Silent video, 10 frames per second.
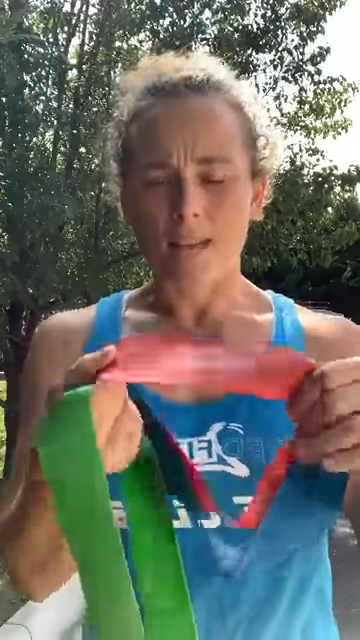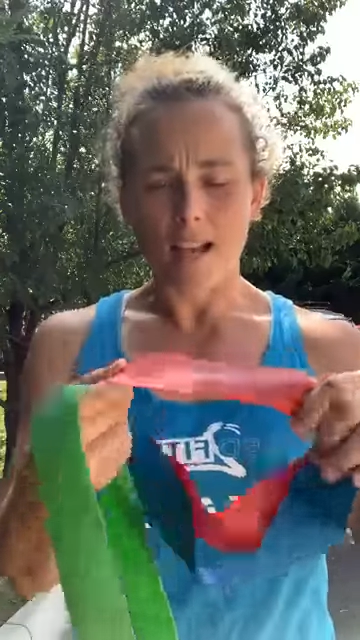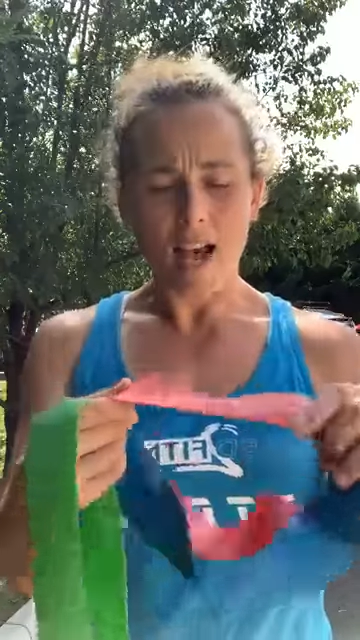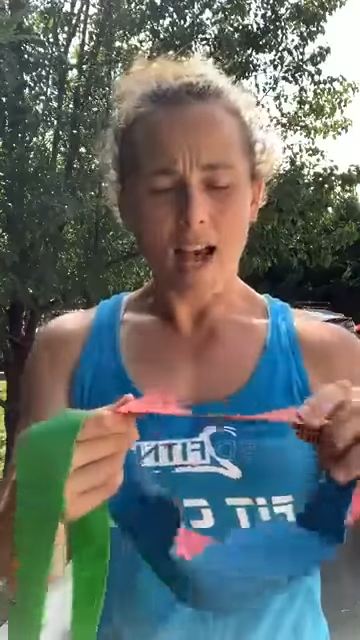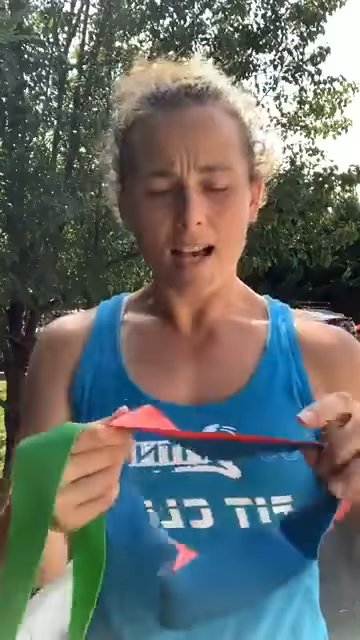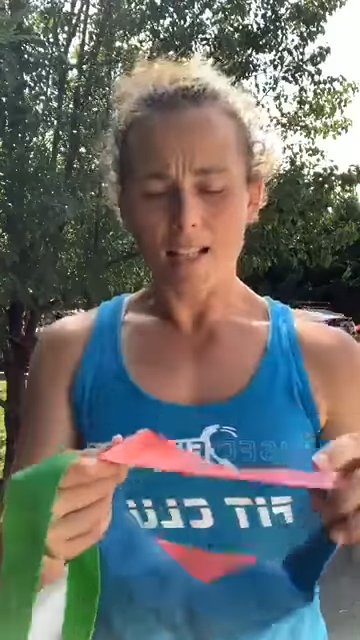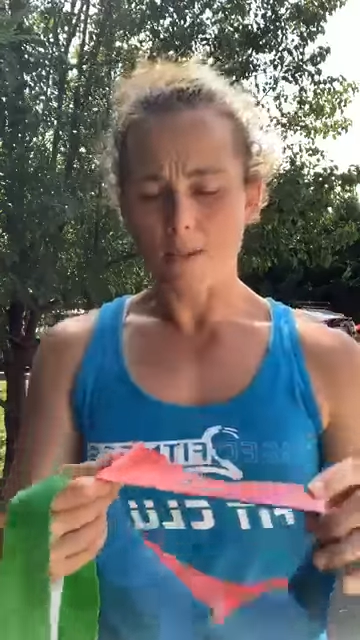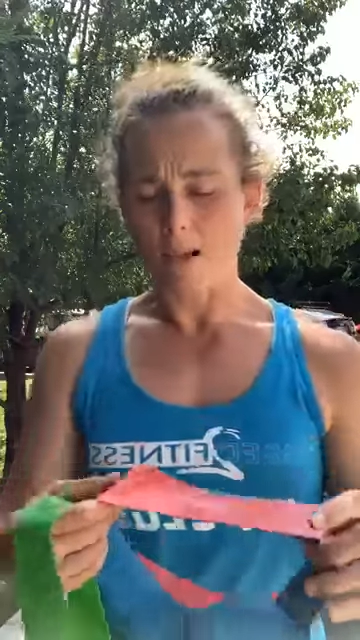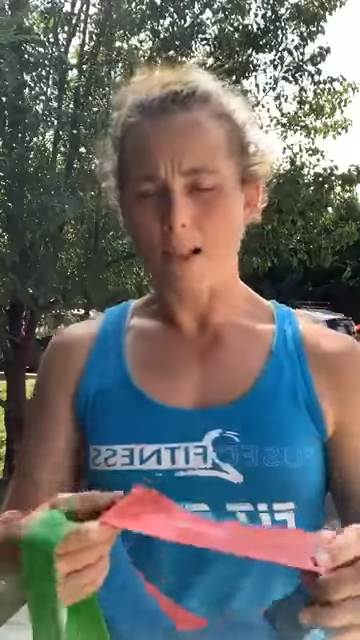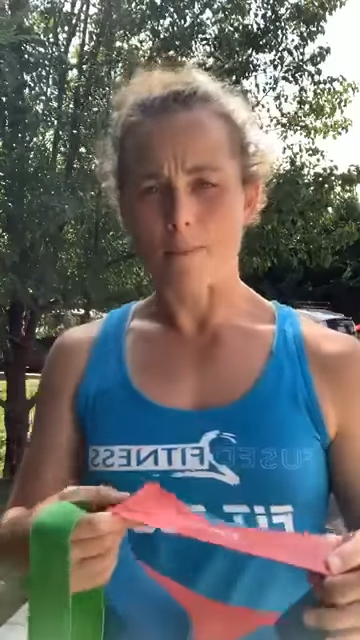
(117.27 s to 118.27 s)
Highly
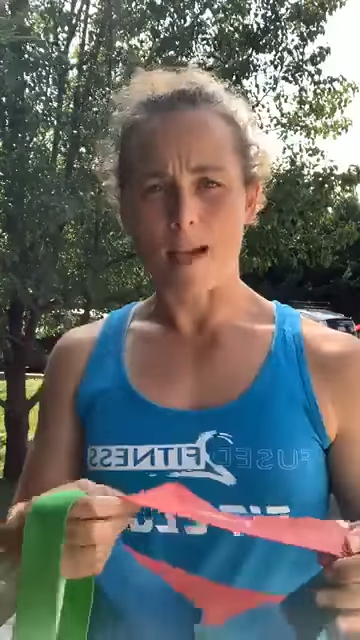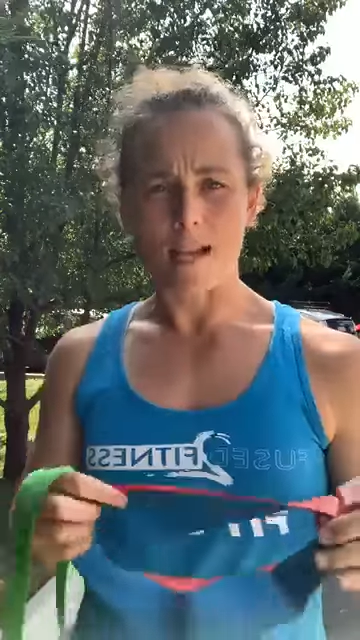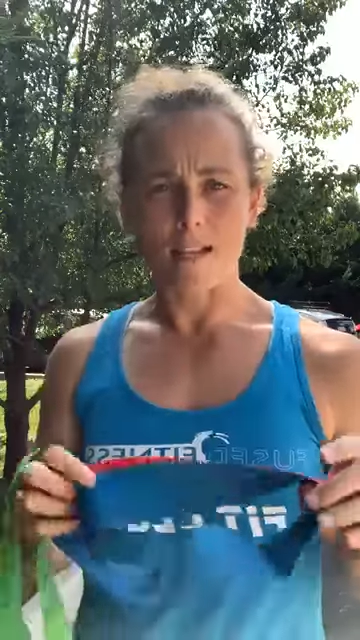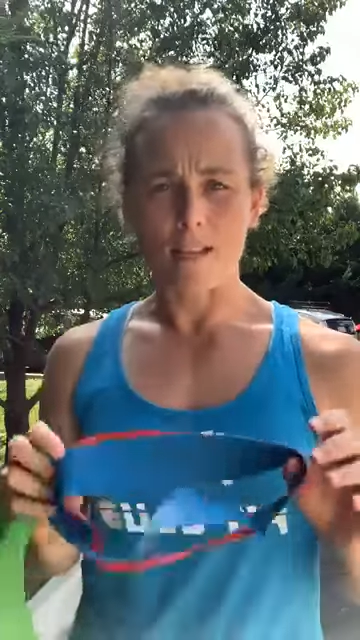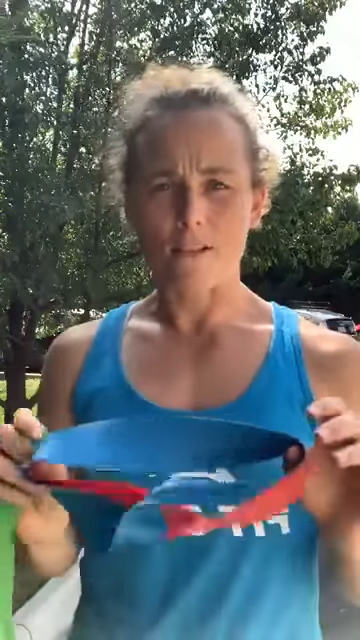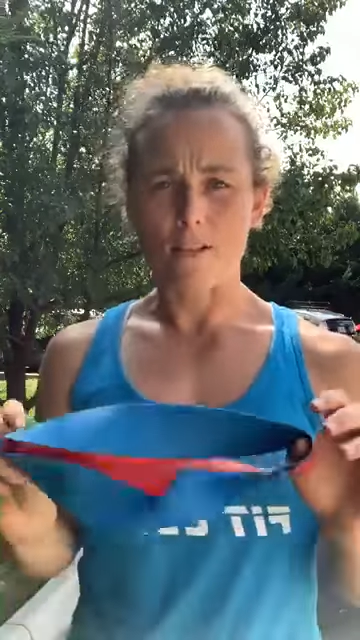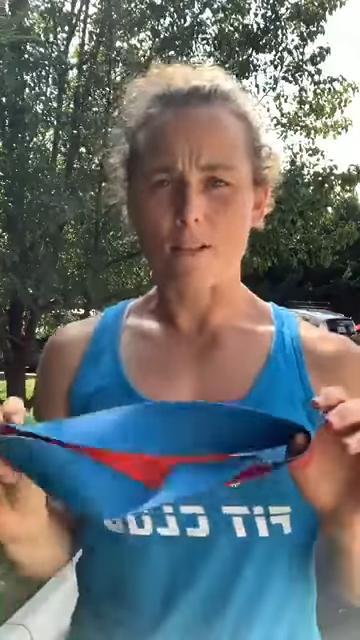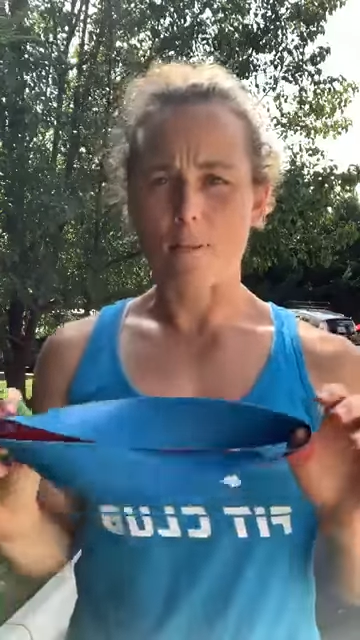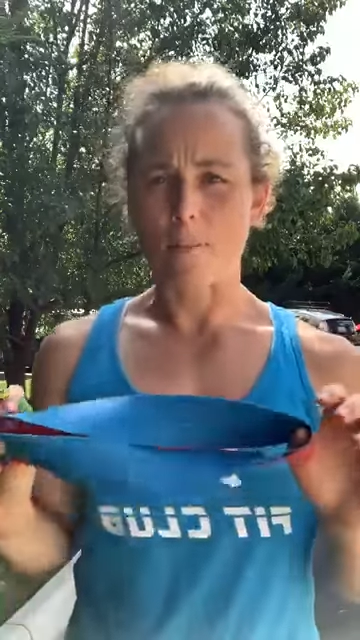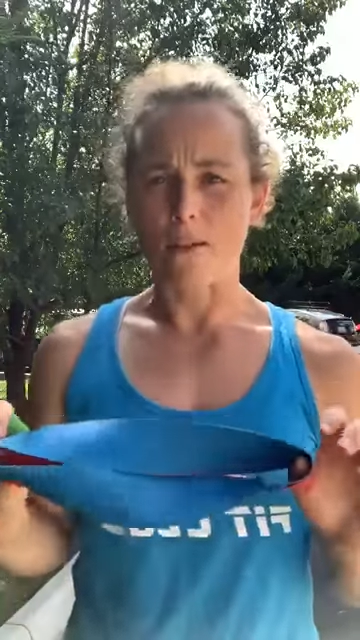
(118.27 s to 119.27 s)
recommend. These are
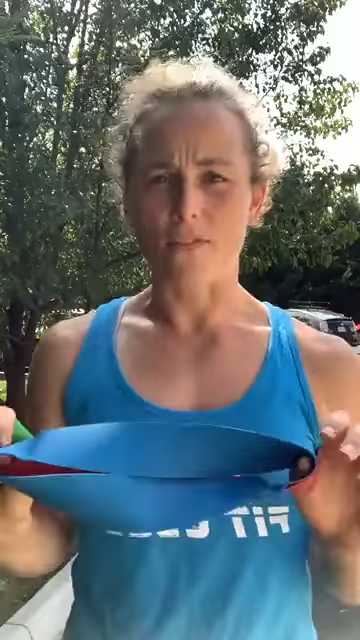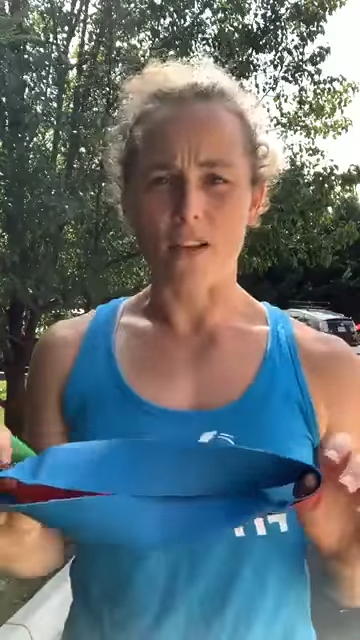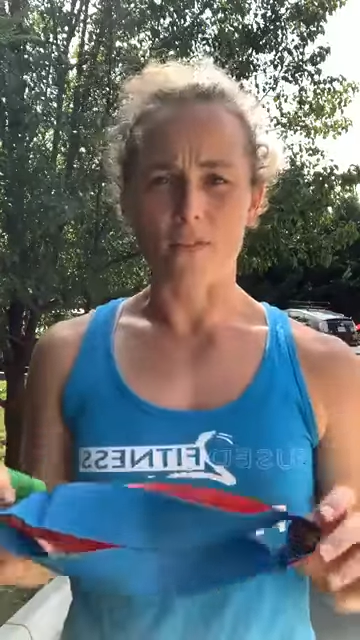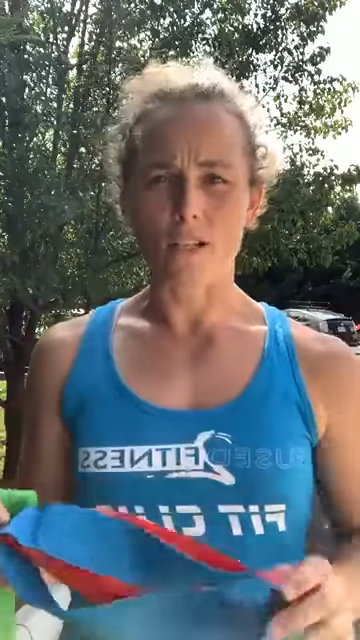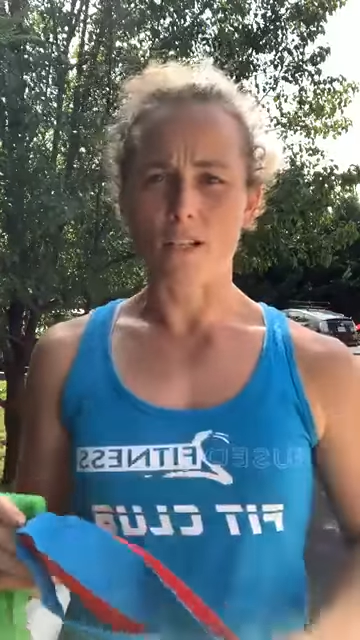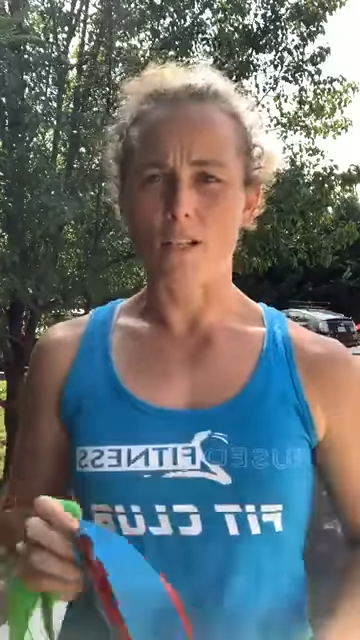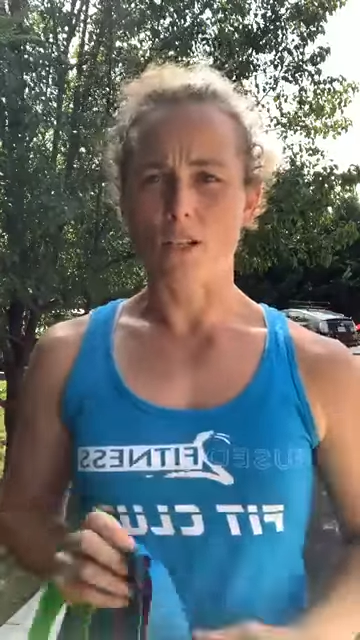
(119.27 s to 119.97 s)
some of my favorites to